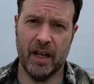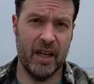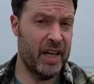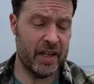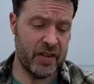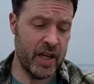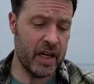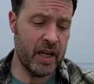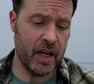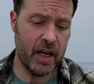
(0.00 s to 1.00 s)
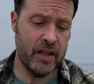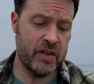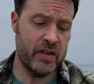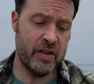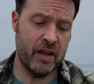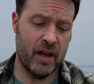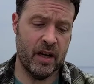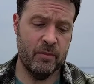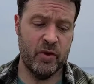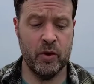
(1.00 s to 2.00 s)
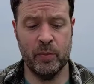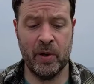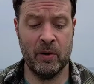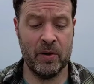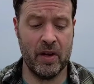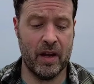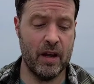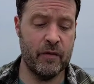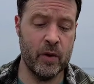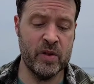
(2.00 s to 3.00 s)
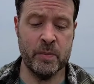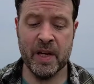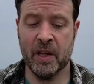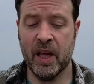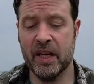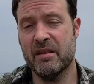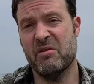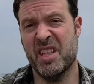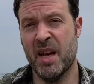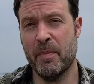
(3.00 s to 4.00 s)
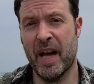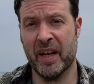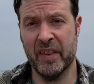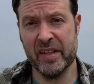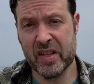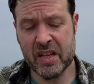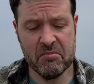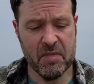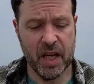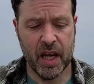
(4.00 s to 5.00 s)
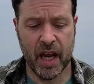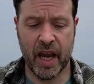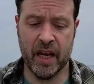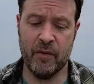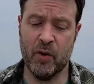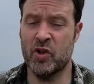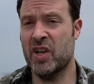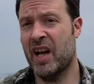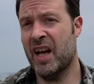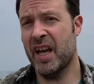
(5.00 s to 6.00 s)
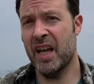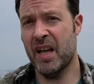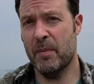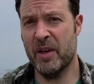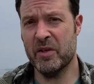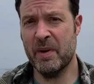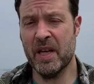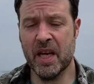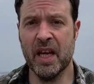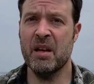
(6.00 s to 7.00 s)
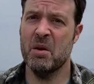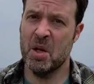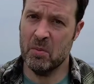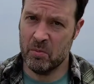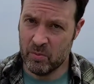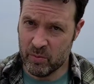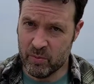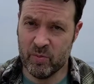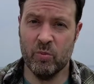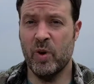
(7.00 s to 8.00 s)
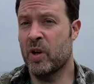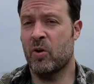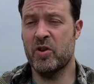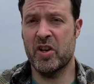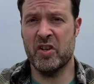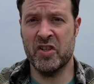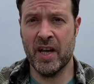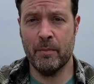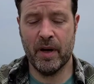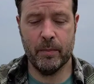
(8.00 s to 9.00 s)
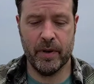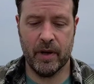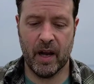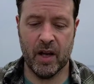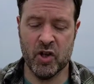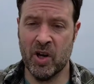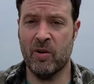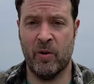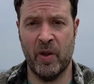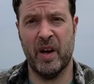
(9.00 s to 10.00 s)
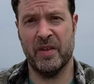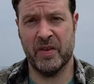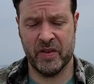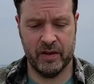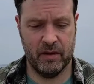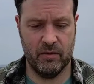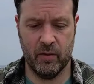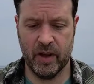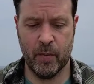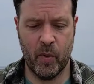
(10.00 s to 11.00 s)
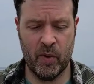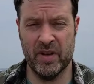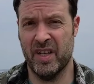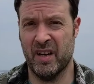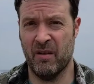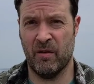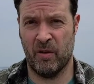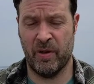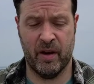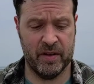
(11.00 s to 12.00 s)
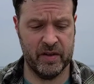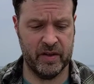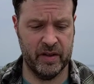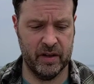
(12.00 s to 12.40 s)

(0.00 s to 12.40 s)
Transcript: Next thing is two-part. If you speak a lot, step back and listen. And if you're shy about speaking, we encourage you to step up and share your thoughts. Really important to hear your thoughts.